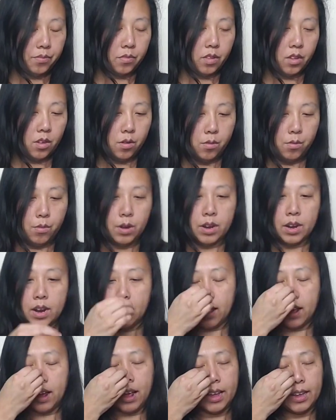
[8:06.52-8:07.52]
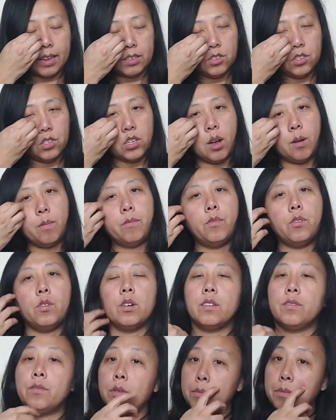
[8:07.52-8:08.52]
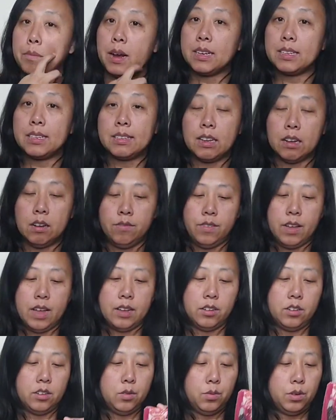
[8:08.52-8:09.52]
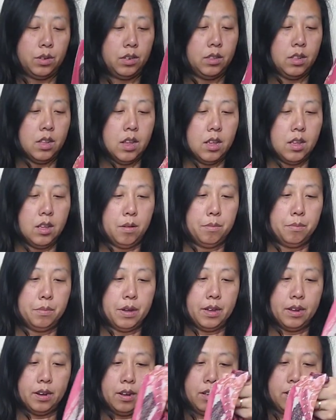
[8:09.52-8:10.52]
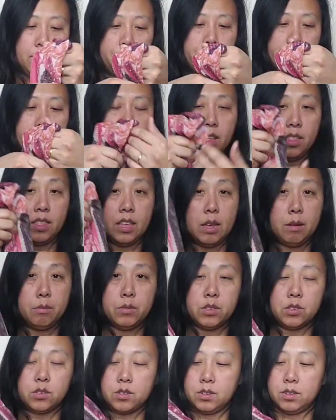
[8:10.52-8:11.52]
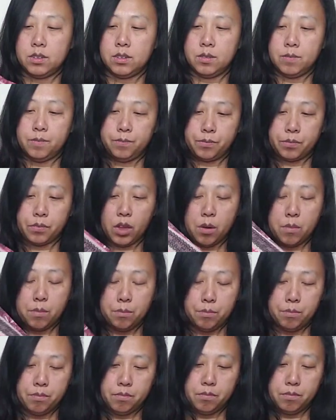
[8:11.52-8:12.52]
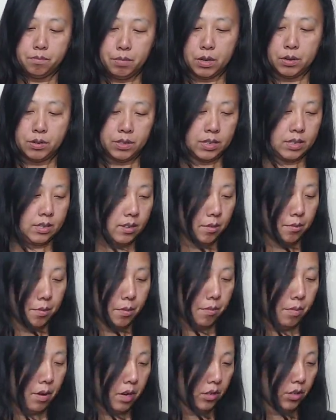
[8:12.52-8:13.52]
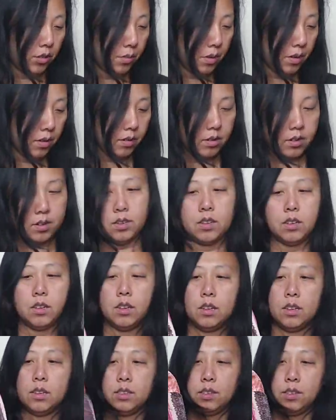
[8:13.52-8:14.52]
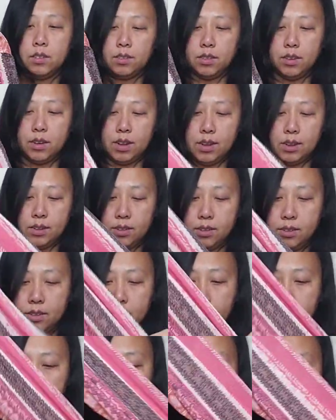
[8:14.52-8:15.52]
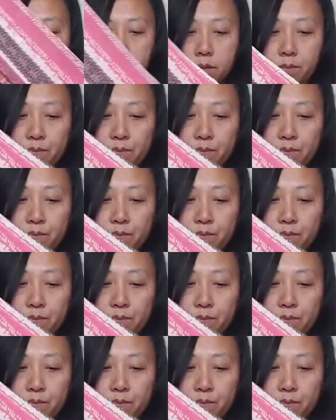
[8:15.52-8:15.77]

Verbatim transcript: what I can shop for for myself at Goodwill. But um, I think I'm just gonna post this up on Poshmark. So it's a nice bell